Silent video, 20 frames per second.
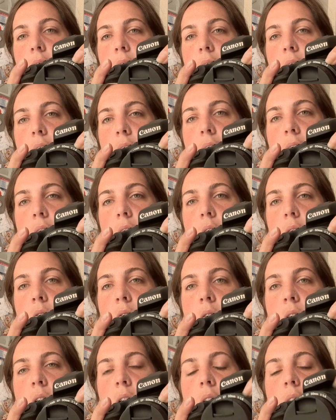There you go.
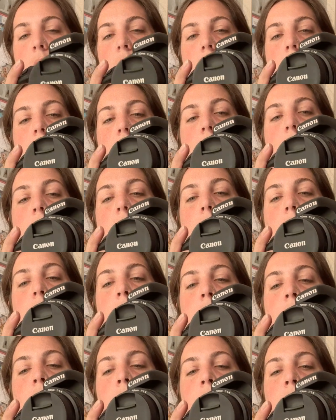And
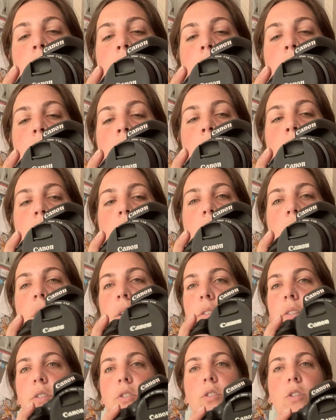
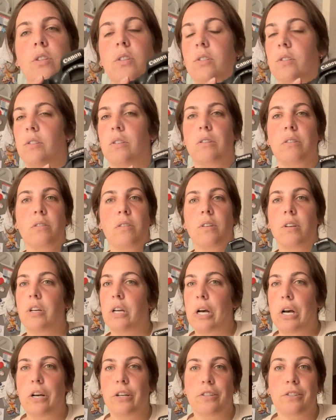this is just
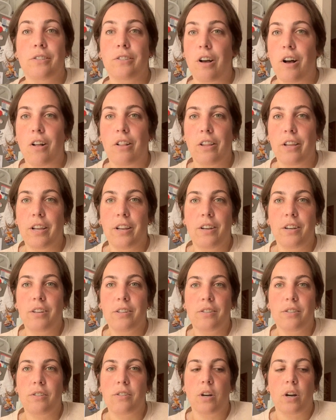a solid
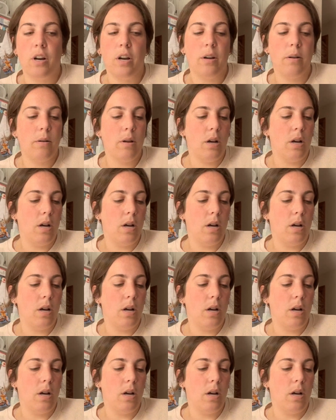start